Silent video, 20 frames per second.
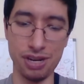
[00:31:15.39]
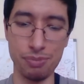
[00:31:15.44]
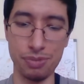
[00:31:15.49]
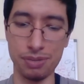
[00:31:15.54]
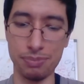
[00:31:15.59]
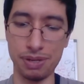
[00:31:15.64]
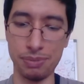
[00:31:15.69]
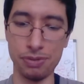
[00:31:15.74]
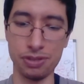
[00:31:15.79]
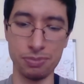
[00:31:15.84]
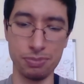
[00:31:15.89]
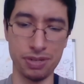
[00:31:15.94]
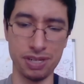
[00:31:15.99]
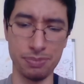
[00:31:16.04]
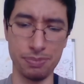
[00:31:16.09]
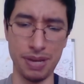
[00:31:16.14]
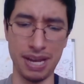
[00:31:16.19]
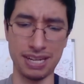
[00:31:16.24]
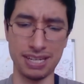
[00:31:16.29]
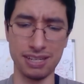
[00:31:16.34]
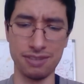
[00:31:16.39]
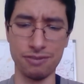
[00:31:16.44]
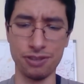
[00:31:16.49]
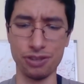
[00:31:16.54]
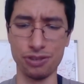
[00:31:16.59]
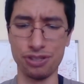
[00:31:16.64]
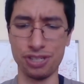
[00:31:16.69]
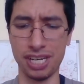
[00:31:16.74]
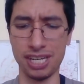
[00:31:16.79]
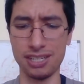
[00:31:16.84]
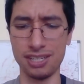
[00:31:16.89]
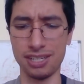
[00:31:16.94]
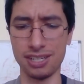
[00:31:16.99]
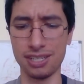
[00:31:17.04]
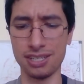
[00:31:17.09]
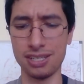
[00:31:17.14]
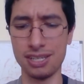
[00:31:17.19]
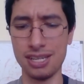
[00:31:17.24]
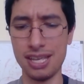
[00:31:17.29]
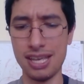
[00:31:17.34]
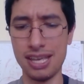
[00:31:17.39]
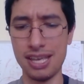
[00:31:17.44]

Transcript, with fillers: bring people's perspective, you know, changing,